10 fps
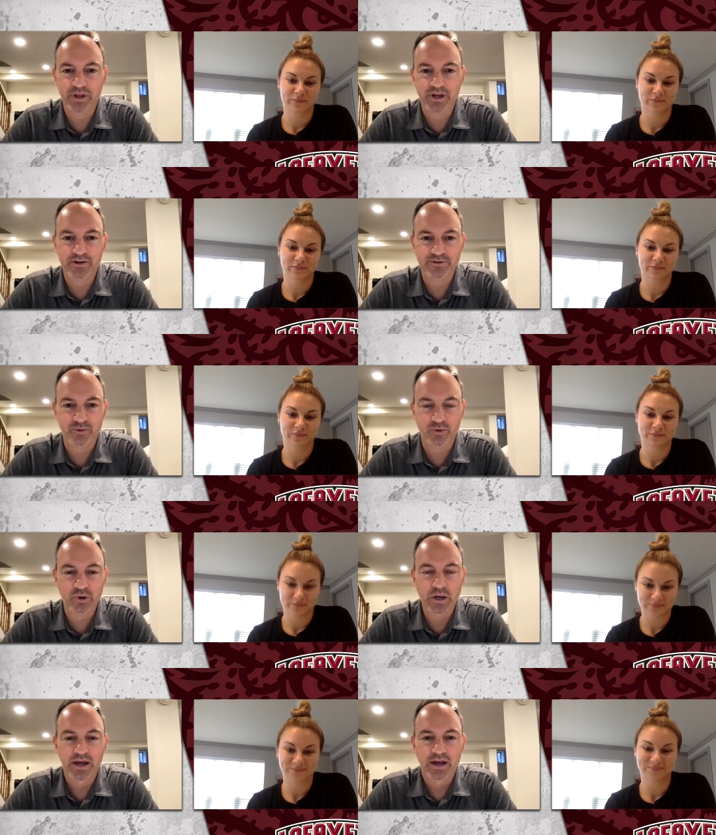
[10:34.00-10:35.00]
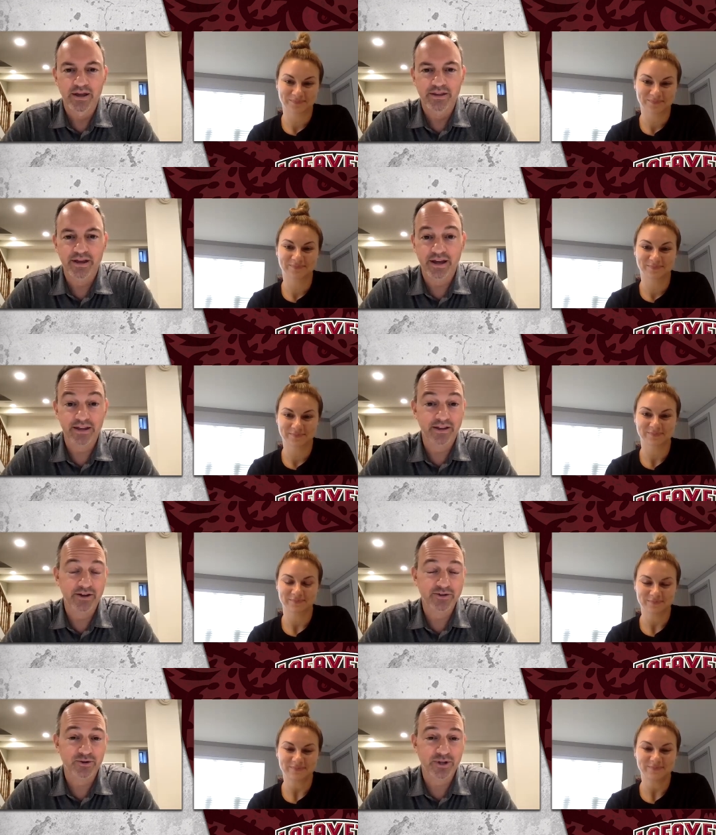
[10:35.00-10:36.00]
Speaker 1: players for the again the
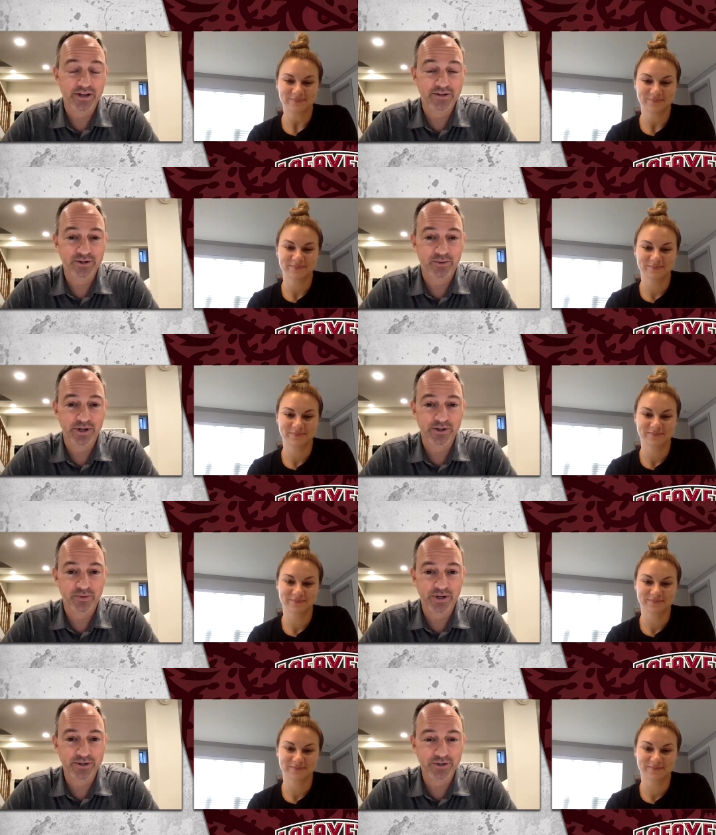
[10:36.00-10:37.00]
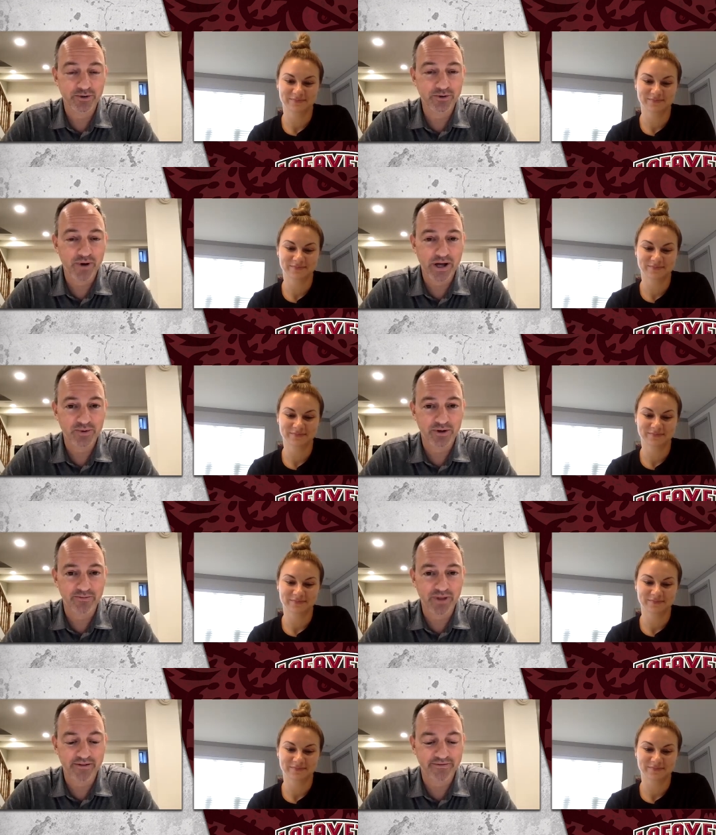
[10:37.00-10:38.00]
high school class of 2022
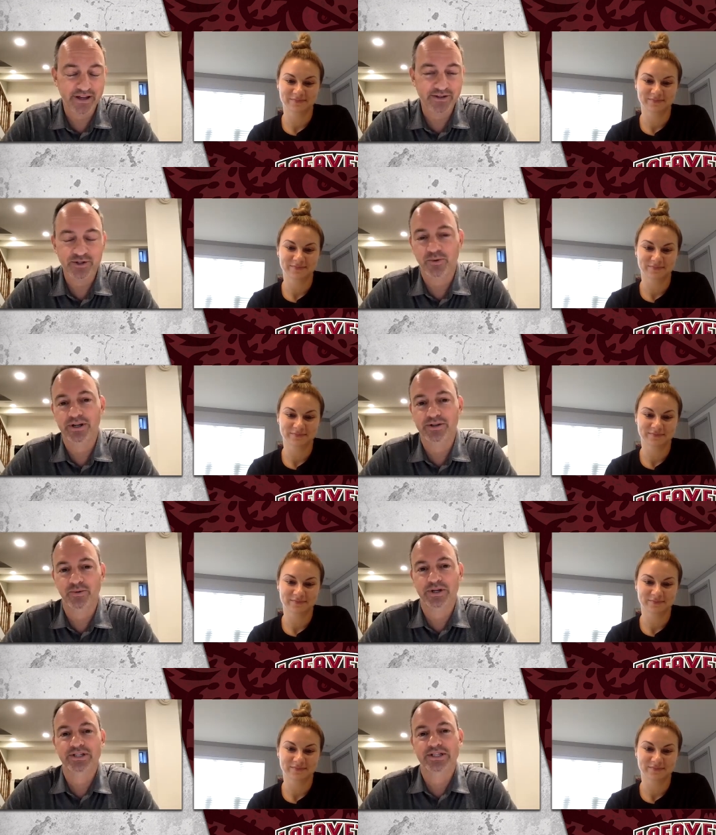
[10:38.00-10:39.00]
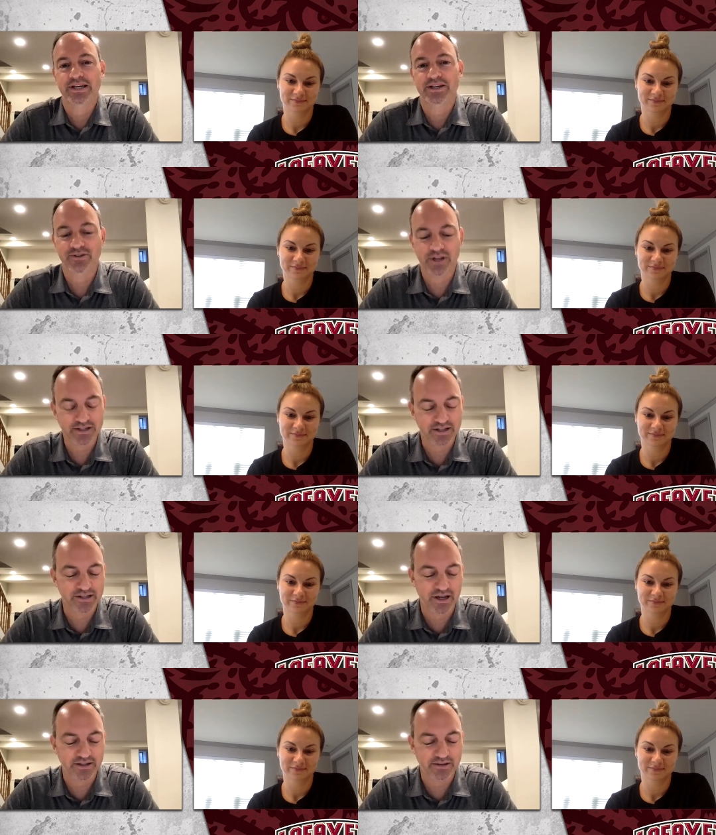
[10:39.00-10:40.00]
graduating from Lafayette in 2026. So that's
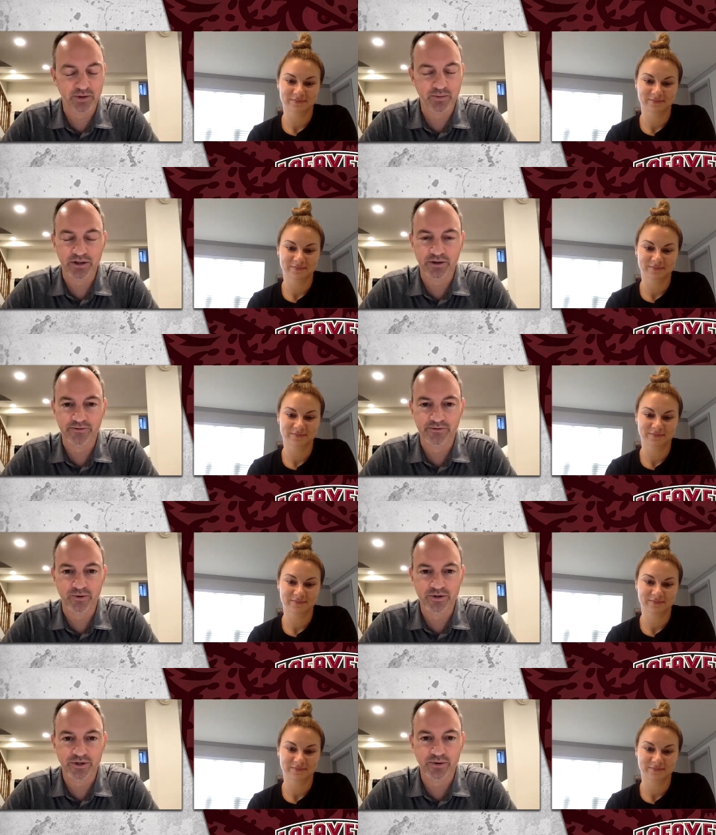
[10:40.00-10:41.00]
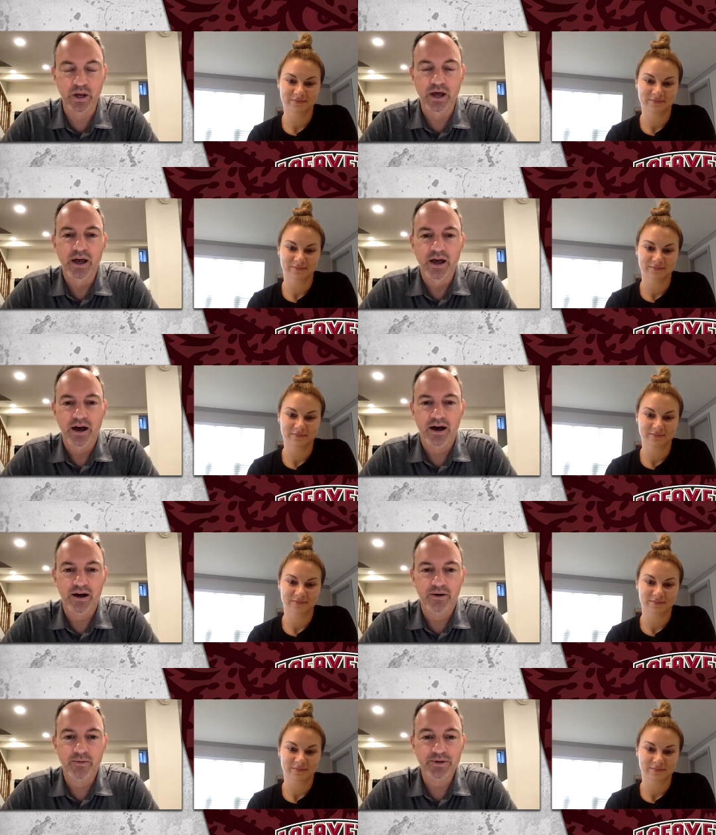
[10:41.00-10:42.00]
exciting, something we can look forward to
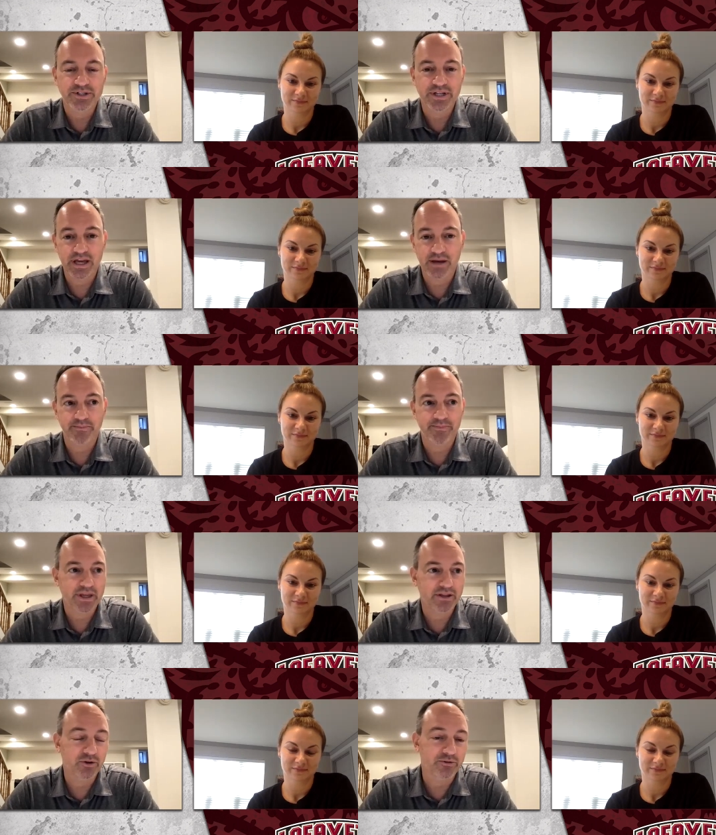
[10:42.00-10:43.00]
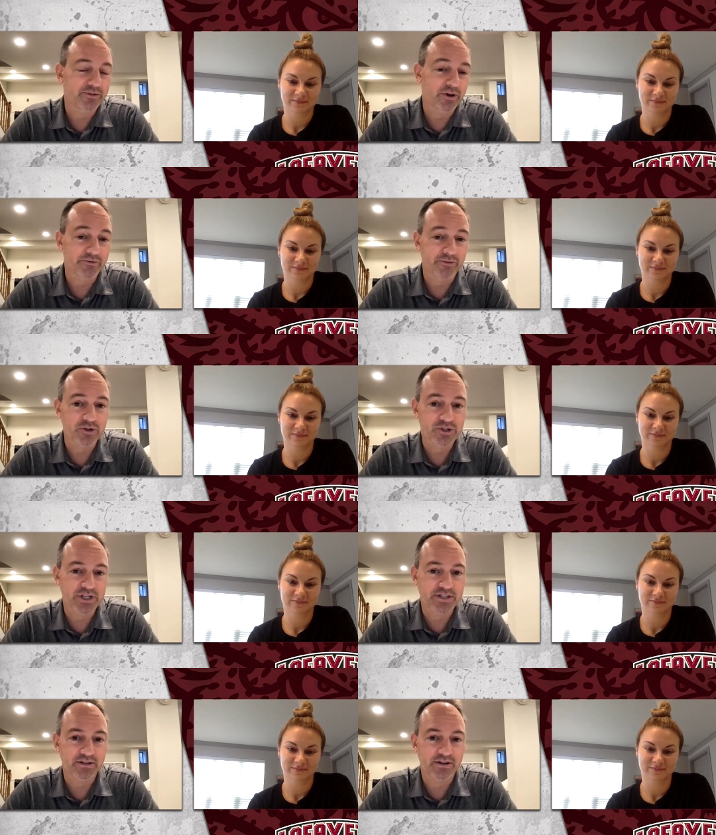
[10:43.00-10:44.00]
uh, when we see them in your their first
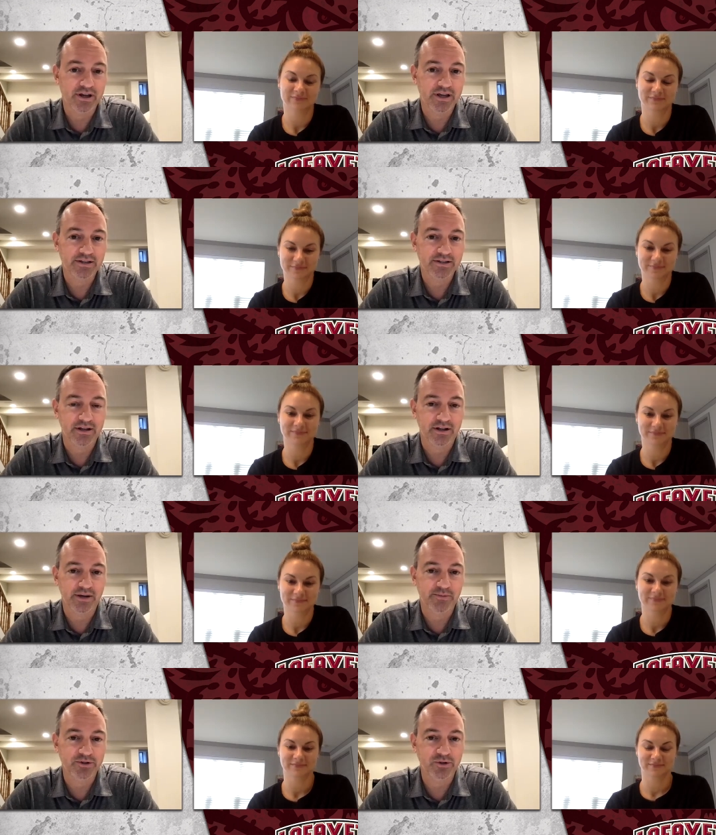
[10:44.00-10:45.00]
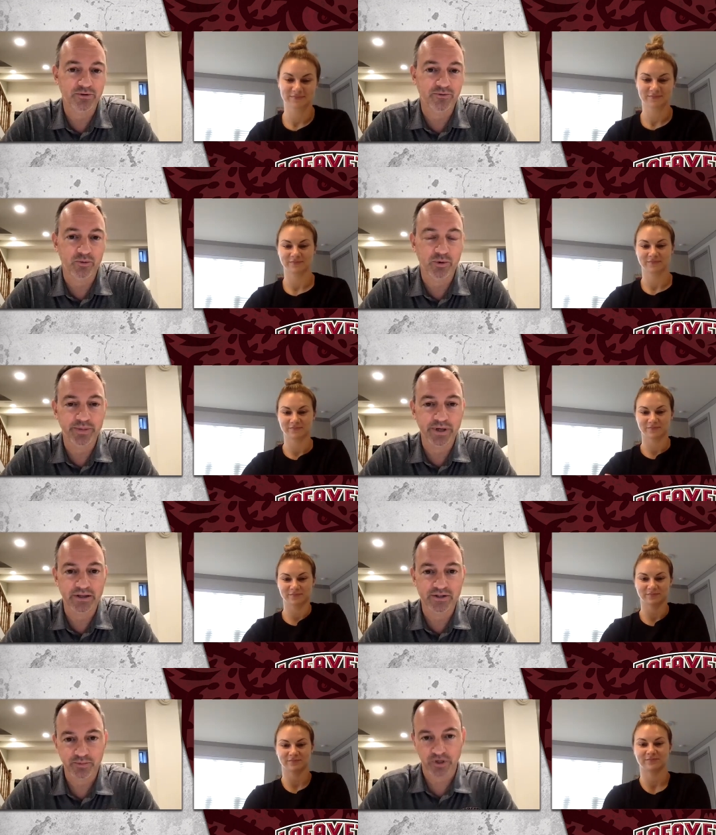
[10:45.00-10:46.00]
season. I guess in a Leopards uniform would
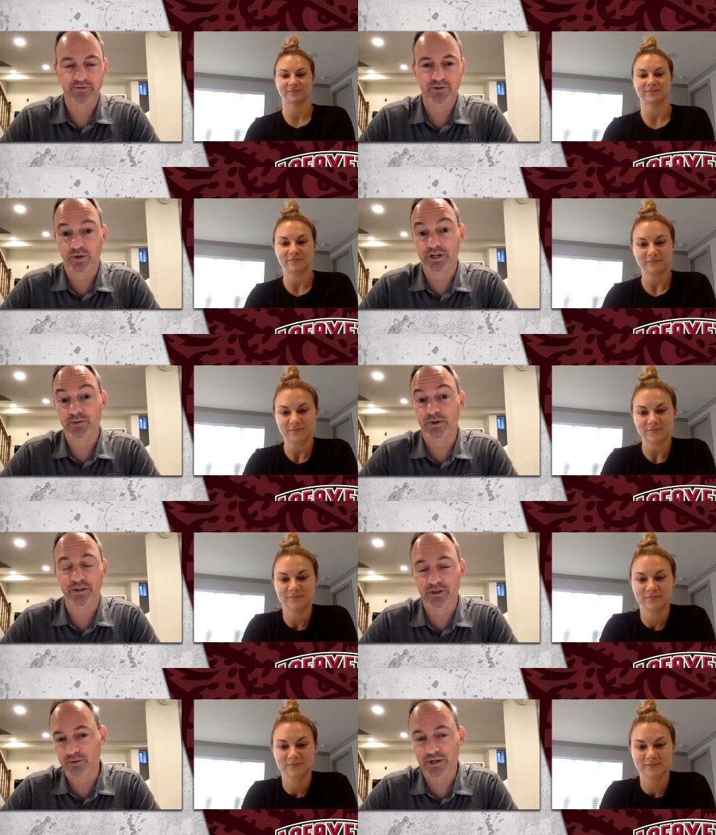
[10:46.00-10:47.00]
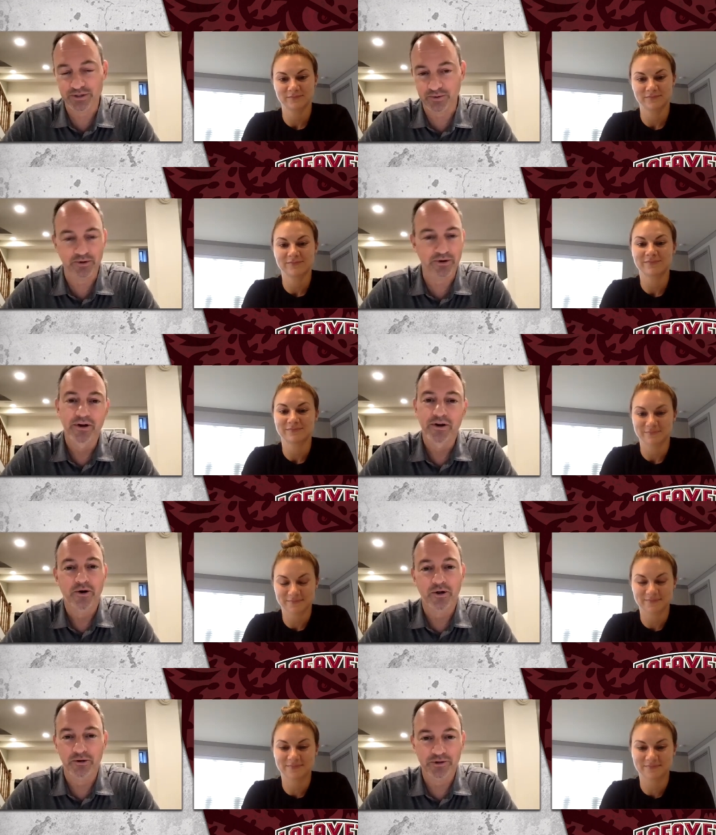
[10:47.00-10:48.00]
be spring of 2023. So we're
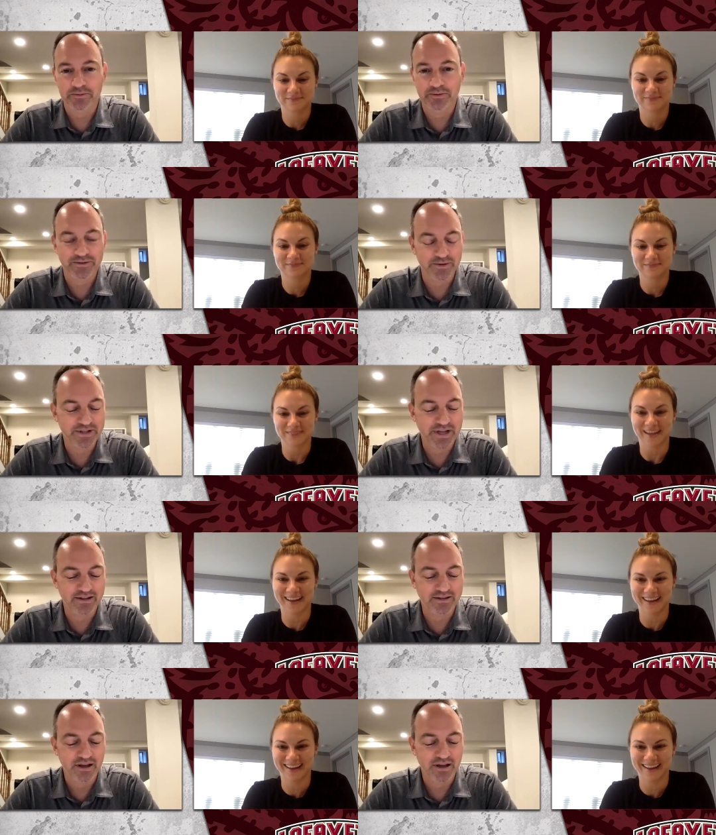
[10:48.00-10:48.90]
all over the place with dates.